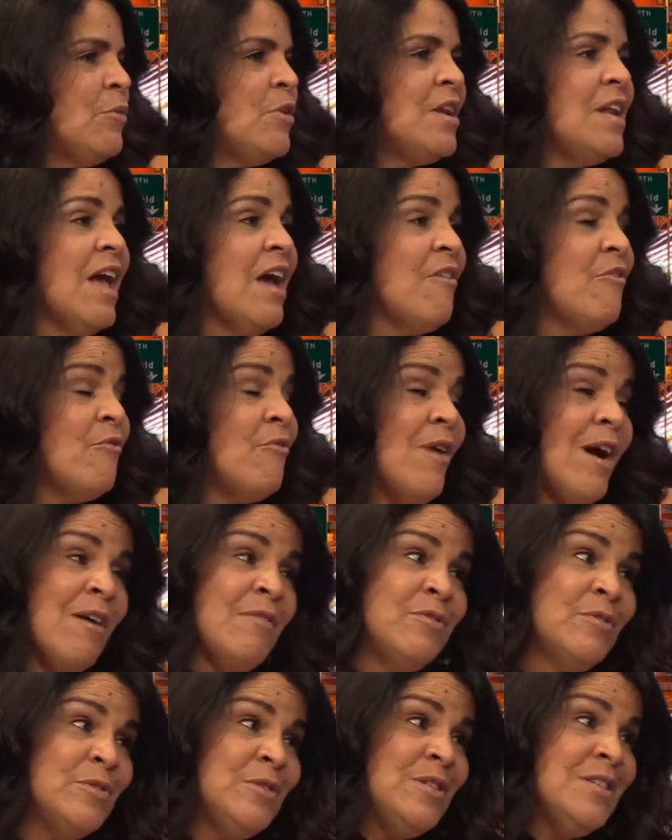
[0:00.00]
We're going to have
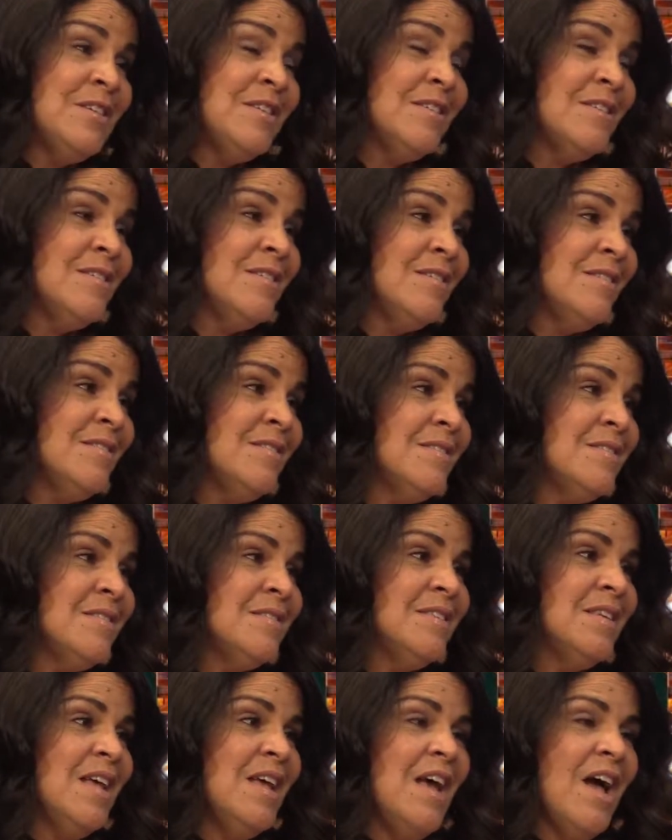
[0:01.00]
raffle tickets,
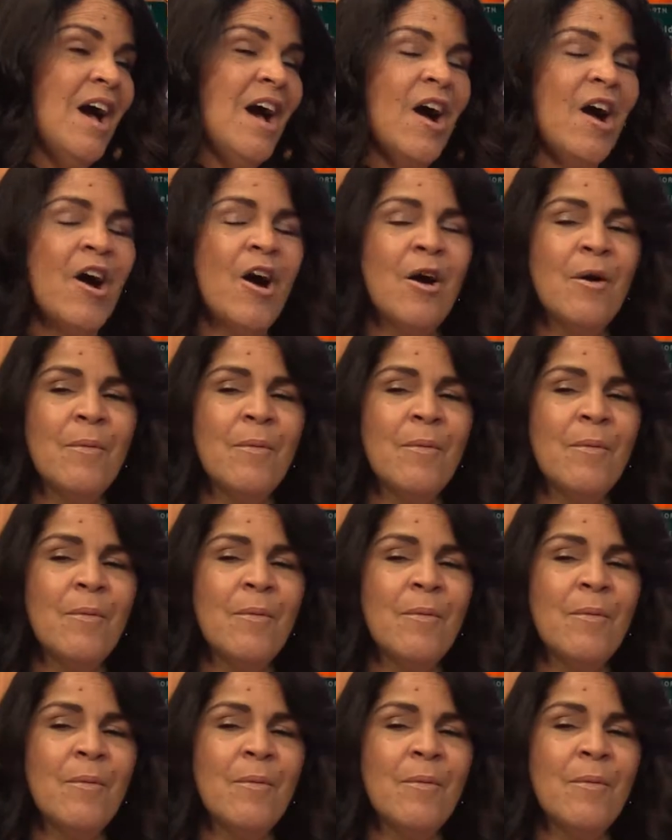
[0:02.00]
no.